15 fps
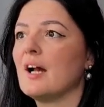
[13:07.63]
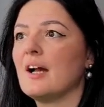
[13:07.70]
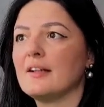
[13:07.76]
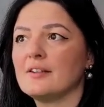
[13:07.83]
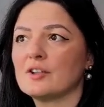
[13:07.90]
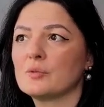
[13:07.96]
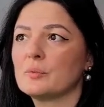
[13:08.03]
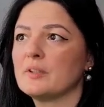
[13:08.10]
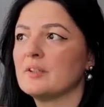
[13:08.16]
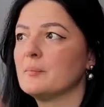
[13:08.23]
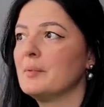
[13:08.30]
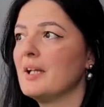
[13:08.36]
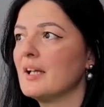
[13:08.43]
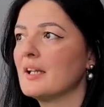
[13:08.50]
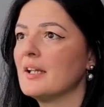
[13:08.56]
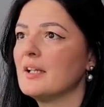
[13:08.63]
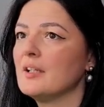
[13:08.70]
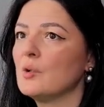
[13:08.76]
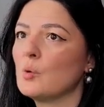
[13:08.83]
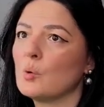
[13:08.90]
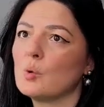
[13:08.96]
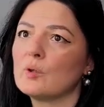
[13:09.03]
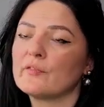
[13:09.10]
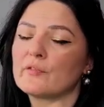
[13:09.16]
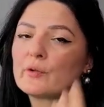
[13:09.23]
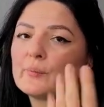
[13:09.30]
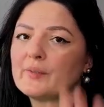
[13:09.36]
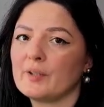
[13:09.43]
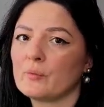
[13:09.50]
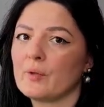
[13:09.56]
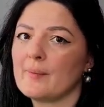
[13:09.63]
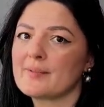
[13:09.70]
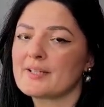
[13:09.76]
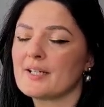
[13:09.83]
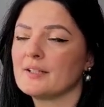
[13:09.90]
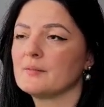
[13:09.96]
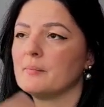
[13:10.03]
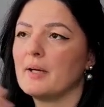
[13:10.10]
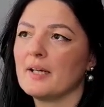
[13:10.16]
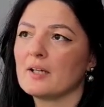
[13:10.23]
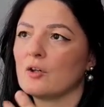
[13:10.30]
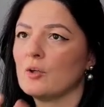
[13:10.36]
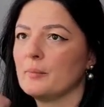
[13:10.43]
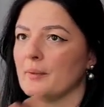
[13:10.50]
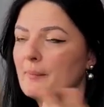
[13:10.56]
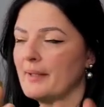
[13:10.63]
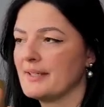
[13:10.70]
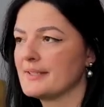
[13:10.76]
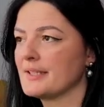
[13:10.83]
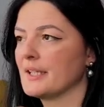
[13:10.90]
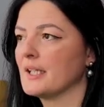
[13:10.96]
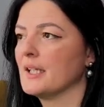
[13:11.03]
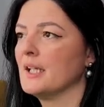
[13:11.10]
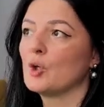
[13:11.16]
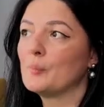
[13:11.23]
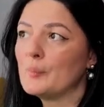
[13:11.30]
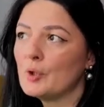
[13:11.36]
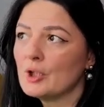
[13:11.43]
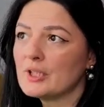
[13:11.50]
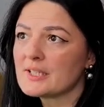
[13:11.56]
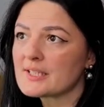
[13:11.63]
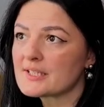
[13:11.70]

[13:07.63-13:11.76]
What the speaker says: either with a plugin or from their website by copy pasting components.